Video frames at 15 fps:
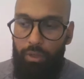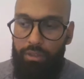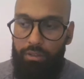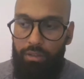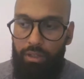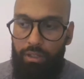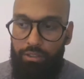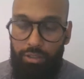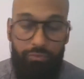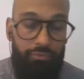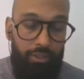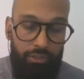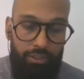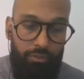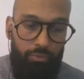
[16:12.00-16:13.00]
with
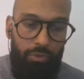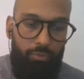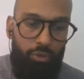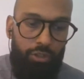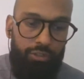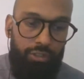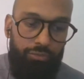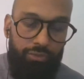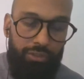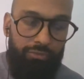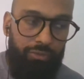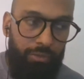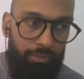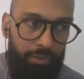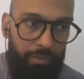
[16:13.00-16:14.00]
who are
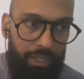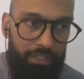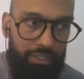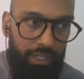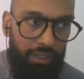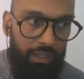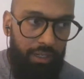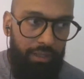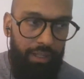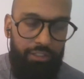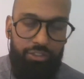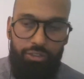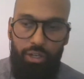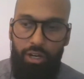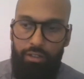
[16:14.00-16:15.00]
suffering from dementia.
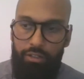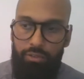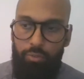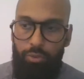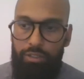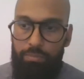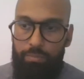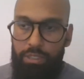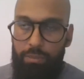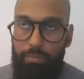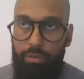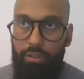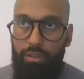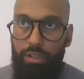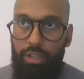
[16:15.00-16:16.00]
It started with
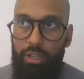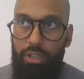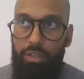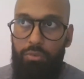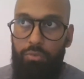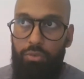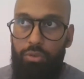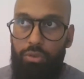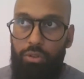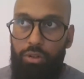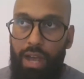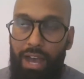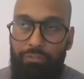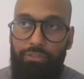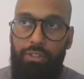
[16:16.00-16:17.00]
people
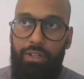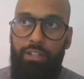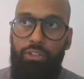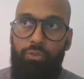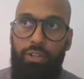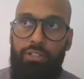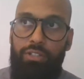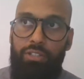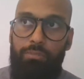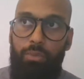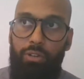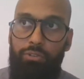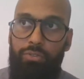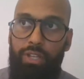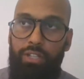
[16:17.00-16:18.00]
who have the intrinsic
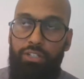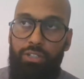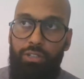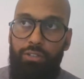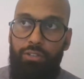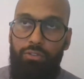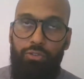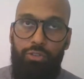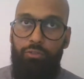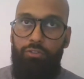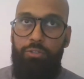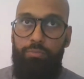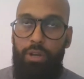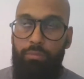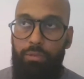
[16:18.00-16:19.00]
motivation to solve
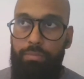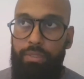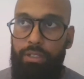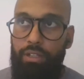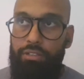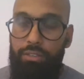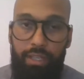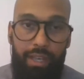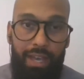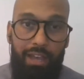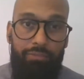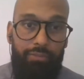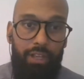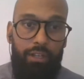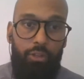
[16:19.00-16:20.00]
this problem because they
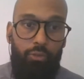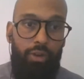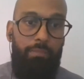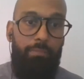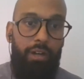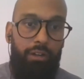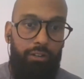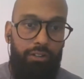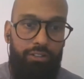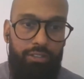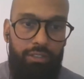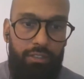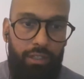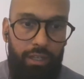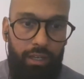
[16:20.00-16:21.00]
have like
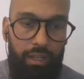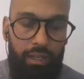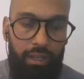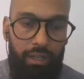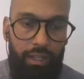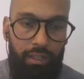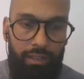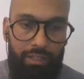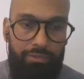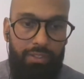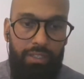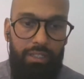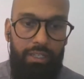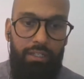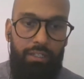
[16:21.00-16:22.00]
grandparents
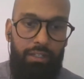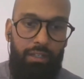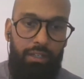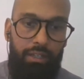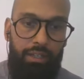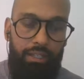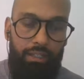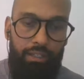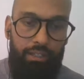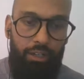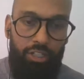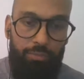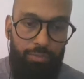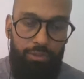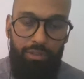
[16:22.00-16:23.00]
living in
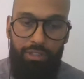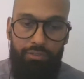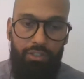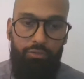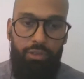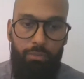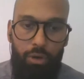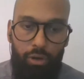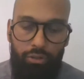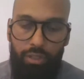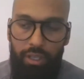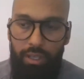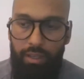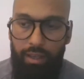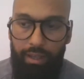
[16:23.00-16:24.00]
a hospital, living remote,
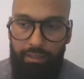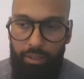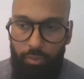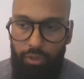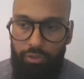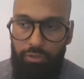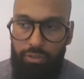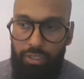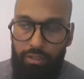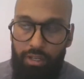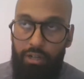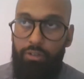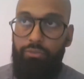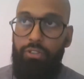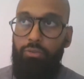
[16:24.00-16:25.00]
and they want to take
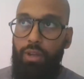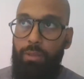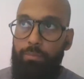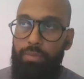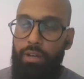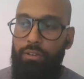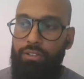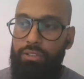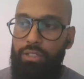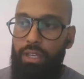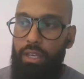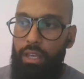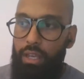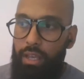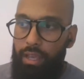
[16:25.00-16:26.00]
care of their grandparents.
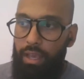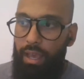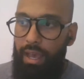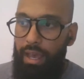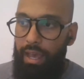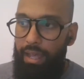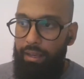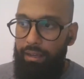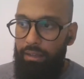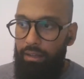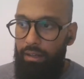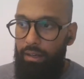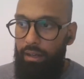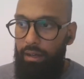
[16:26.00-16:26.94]
And